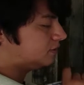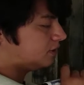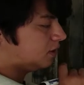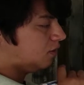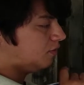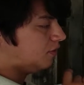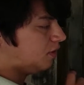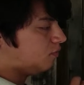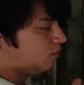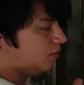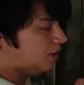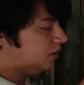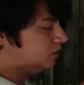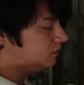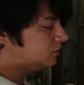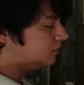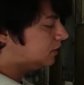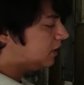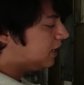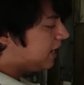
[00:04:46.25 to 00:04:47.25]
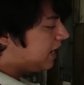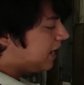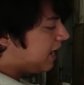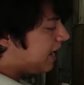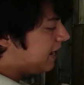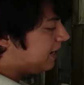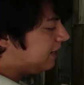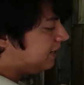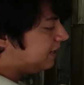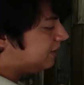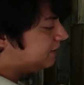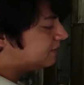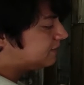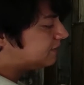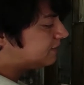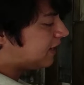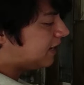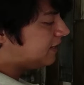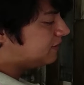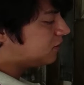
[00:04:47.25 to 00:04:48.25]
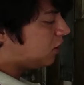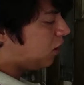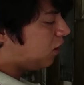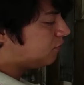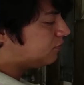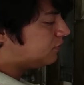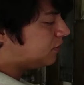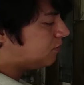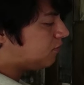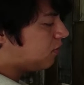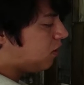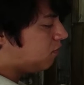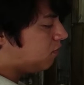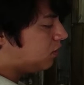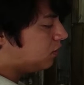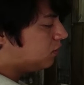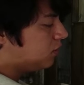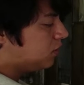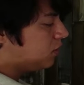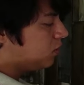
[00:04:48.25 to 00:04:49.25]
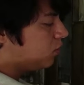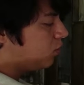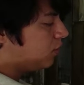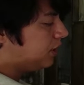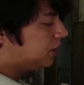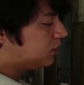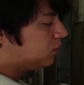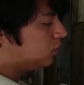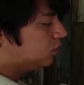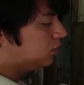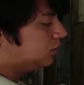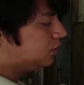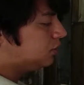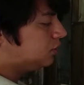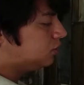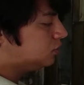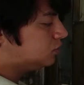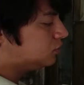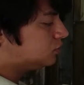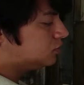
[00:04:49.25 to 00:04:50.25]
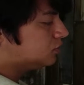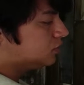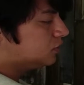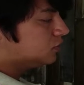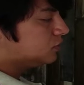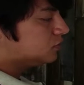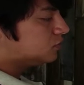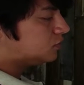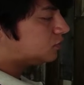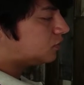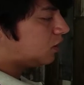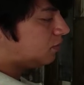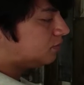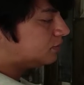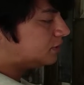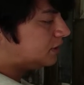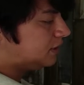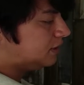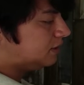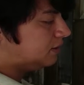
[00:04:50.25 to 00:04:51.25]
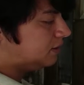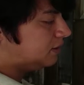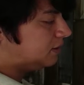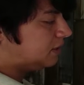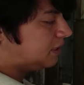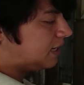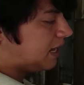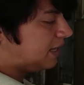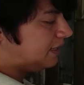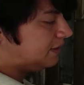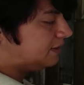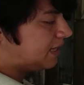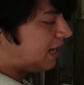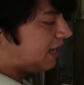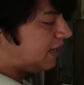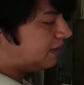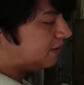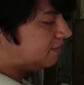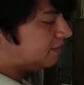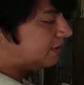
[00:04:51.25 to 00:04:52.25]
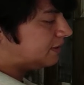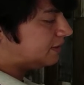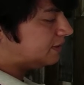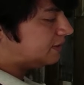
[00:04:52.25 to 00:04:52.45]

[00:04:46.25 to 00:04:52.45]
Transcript: the other wheels, and inside of the robot we could use something like that.